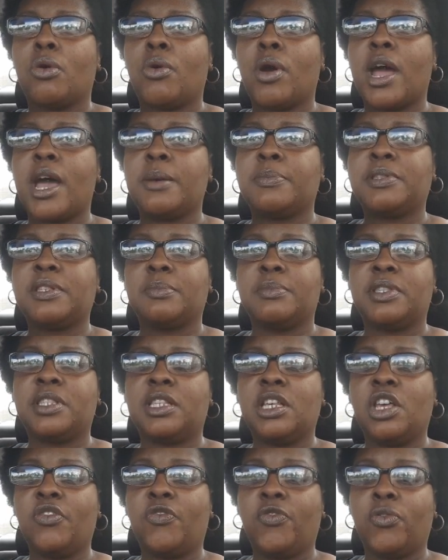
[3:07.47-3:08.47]
grab some
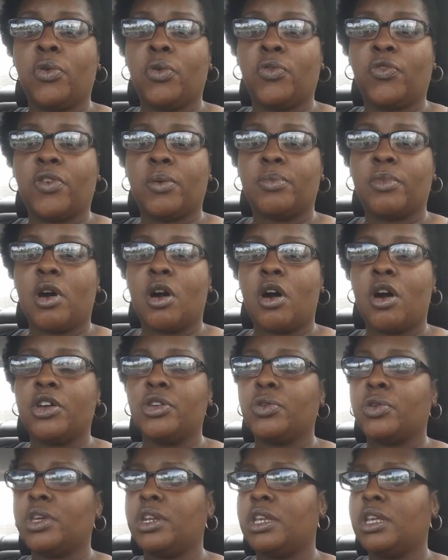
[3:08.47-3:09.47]
seafood from the
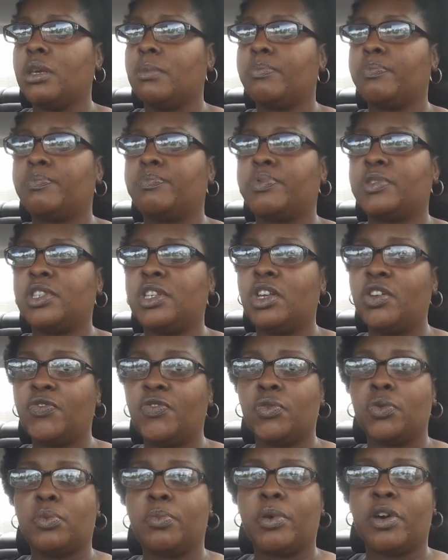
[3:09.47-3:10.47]
all-you-can-eat
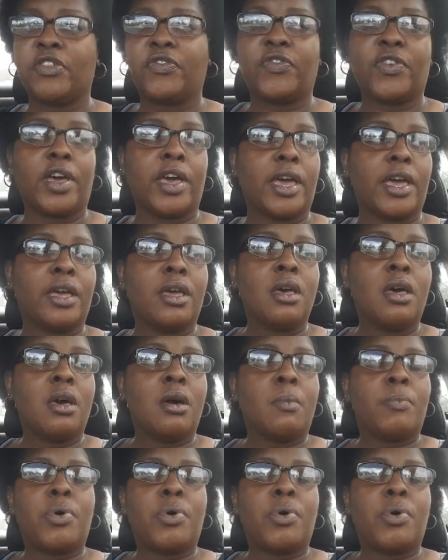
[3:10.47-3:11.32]
seafood buffet,